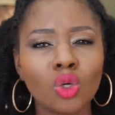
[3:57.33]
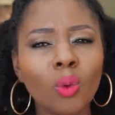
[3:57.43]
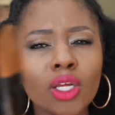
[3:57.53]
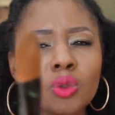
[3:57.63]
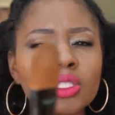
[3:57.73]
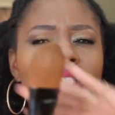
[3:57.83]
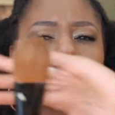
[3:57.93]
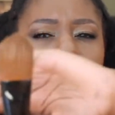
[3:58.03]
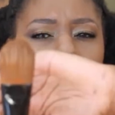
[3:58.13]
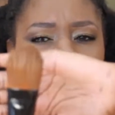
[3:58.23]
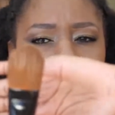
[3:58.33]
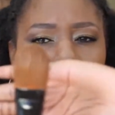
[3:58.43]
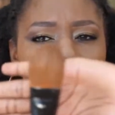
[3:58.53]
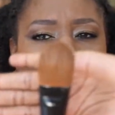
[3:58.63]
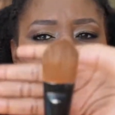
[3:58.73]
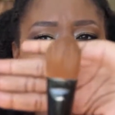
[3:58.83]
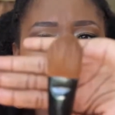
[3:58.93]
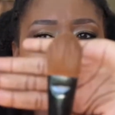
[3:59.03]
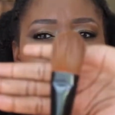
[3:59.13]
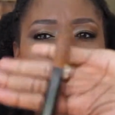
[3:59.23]
You don't want to use a stippling brush with
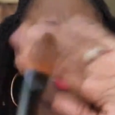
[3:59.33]
this.